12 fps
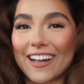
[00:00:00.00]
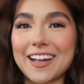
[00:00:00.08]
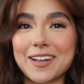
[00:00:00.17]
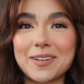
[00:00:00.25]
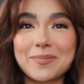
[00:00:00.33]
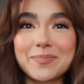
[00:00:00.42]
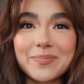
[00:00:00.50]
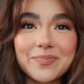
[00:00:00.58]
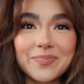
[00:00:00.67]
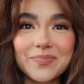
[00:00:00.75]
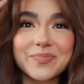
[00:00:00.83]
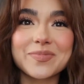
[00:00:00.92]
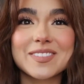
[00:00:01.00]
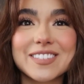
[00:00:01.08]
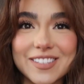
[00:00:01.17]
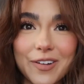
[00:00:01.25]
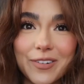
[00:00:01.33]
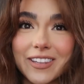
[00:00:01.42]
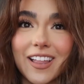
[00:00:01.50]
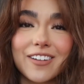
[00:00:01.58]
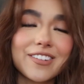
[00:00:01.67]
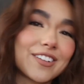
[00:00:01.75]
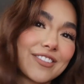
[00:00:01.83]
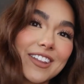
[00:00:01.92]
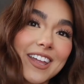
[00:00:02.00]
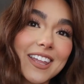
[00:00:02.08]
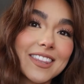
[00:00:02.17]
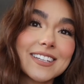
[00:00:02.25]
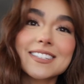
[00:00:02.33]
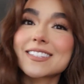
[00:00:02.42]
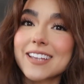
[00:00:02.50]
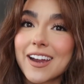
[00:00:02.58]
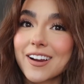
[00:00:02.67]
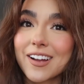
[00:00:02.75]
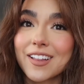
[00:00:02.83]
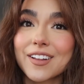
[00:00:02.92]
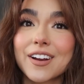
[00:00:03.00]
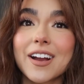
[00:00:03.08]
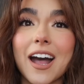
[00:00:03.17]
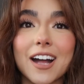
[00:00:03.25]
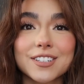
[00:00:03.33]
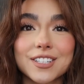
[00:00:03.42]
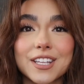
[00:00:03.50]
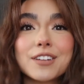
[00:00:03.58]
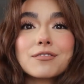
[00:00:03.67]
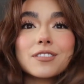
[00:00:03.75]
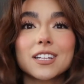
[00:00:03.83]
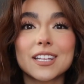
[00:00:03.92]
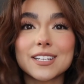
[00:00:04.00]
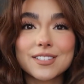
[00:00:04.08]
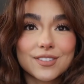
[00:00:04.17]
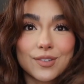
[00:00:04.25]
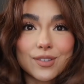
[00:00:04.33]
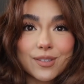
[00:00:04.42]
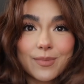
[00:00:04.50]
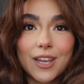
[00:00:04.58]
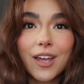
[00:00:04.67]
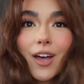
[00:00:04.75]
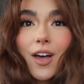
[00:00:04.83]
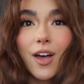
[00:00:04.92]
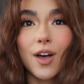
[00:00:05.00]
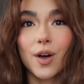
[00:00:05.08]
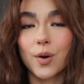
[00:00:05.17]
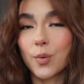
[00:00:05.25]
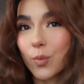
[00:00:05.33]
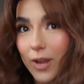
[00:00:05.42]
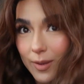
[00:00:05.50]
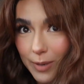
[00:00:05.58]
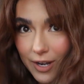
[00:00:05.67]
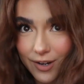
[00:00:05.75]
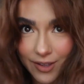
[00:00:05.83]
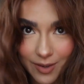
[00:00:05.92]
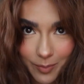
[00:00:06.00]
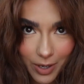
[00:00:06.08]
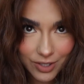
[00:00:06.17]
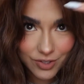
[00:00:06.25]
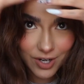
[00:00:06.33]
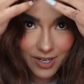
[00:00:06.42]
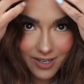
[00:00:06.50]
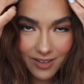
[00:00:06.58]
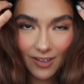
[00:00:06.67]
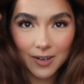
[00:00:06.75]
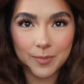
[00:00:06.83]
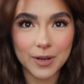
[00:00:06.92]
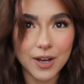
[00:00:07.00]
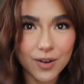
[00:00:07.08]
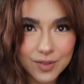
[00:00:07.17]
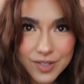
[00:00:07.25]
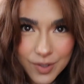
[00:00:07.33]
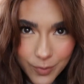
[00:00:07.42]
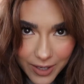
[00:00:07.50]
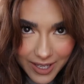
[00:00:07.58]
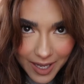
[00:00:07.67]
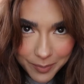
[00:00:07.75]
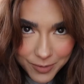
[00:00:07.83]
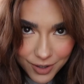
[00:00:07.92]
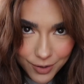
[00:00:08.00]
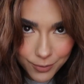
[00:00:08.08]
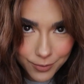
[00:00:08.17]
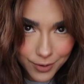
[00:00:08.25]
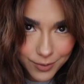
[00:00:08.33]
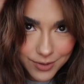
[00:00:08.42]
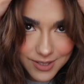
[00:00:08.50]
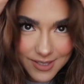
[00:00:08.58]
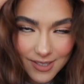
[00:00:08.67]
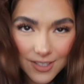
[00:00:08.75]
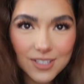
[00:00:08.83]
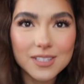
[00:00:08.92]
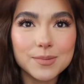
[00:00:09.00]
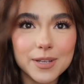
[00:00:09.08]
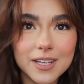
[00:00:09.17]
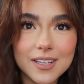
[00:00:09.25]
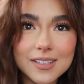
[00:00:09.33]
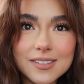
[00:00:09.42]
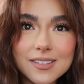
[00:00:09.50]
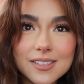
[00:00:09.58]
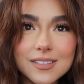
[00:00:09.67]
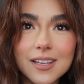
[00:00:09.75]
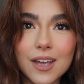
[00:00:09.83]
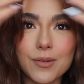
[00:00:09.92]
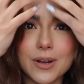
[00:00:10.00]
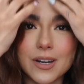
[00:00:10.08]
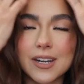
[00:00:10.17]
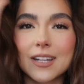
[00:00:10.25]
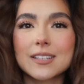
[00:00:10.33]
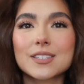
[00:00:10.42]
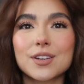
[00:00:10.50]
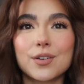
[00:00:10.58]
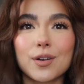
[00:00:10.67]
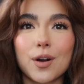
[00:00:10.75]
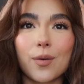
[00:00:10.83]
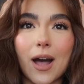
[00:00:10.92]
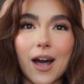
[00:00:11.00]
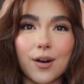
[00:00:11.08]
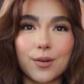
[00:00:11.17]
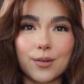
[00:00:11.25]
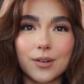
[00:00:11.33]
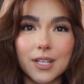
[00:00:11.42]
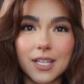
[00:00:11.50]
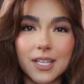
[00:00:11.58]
I'm so in love. I feel like this hair color actually really suits me way better than my dark color, but also we kept the roots just because I wanted it to grow out